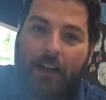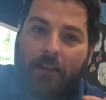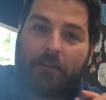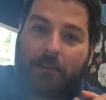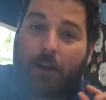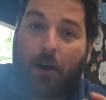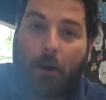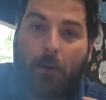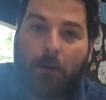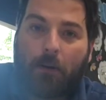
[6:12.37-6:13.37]
There is a
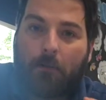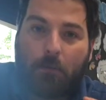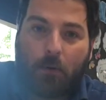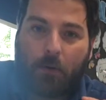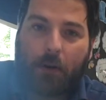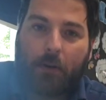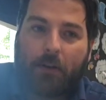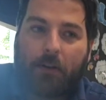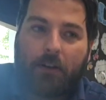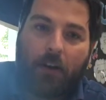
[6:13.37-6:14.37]
whole lot more going
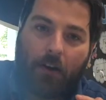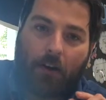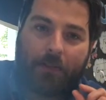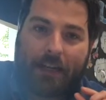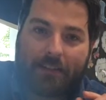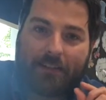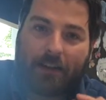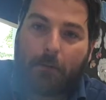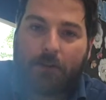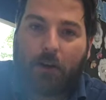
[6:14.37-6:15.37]
on that
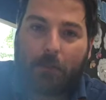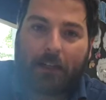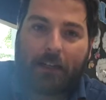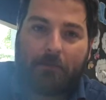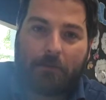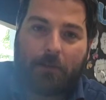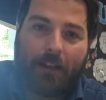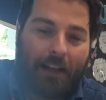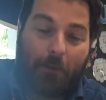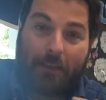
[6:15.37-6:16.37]
subatomic level,
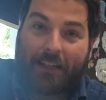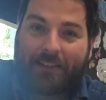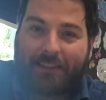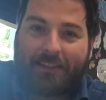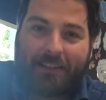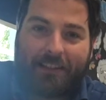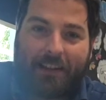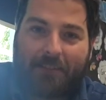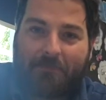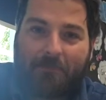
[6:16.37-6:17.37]
and we get to study
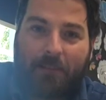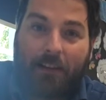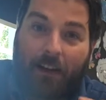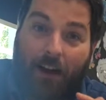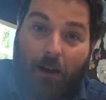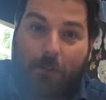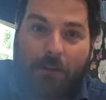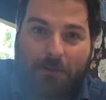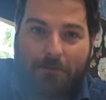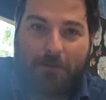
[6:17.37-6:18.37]
that. I hope you're
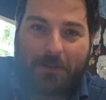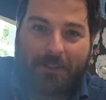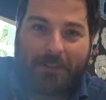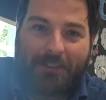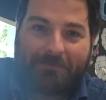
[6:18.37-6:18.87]
looking forward to it.